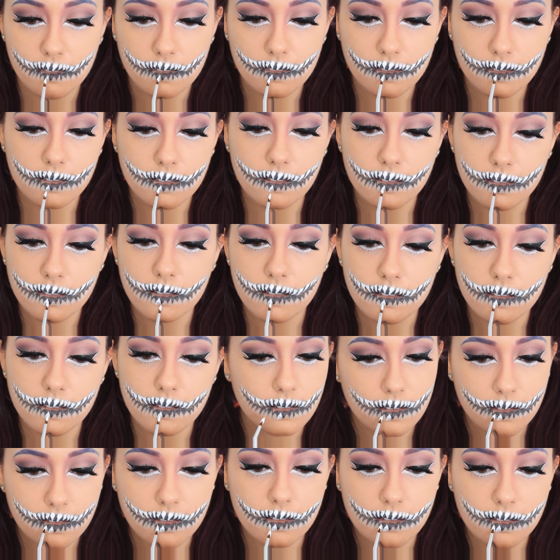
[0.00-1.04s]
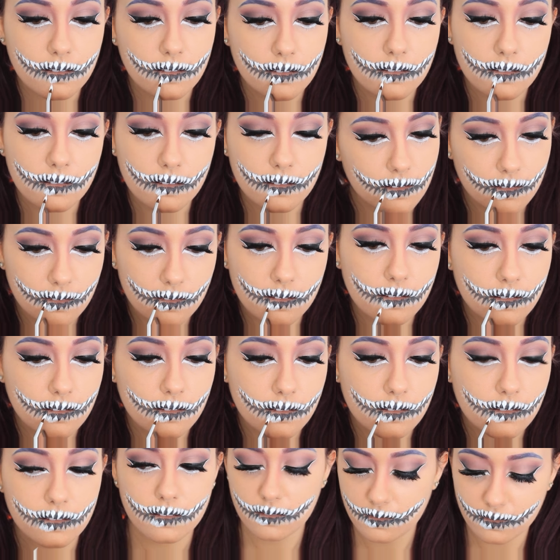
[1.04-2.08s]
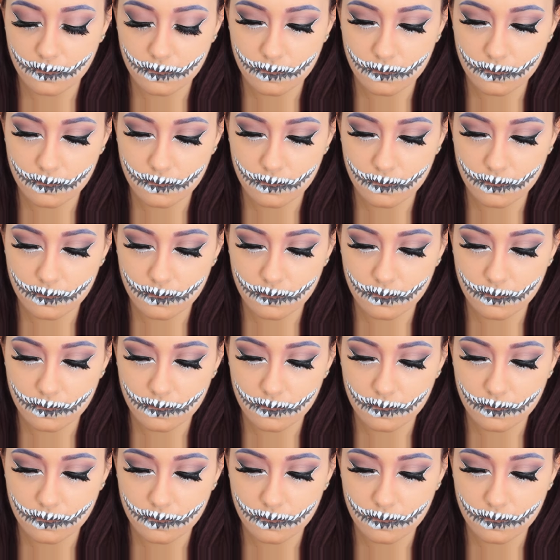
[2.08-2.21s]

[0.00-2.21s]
paint, and this is the